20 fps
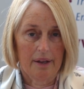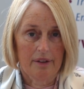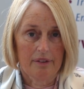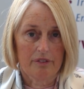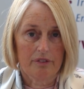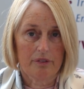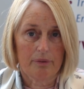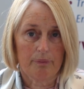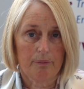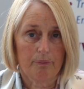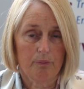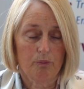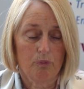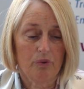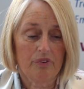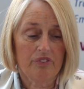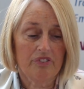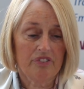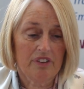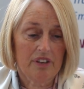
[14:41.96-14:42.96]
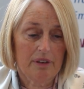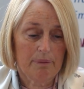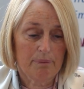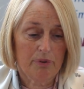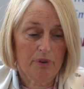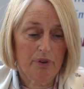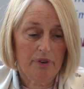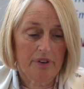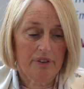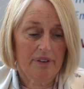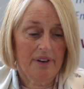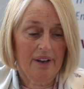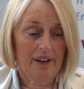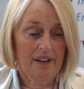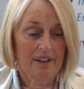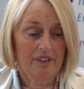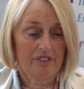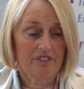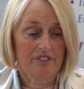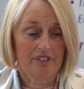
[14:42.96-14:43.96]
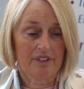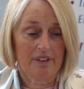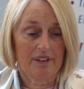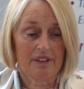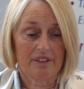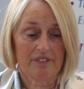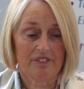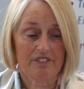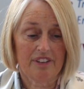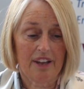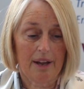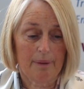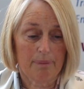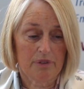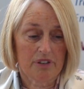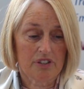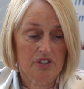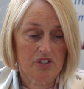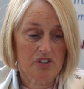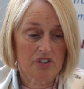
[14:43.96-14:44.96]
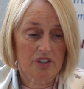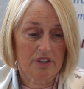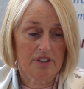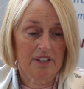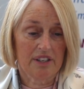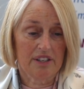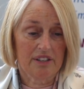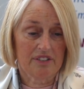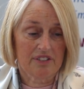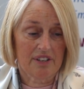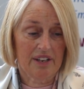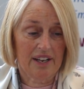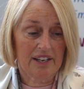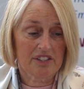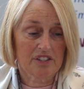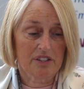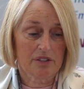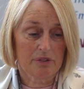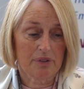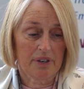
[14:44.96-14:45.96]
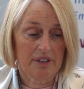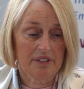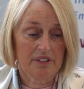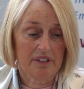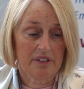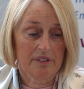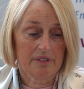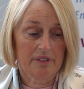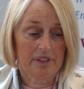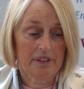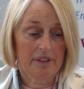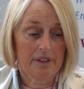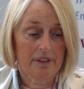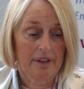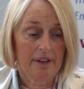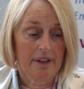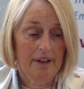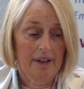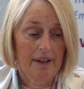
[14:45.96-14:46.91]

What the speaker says: So once the employer has established the selection criteria,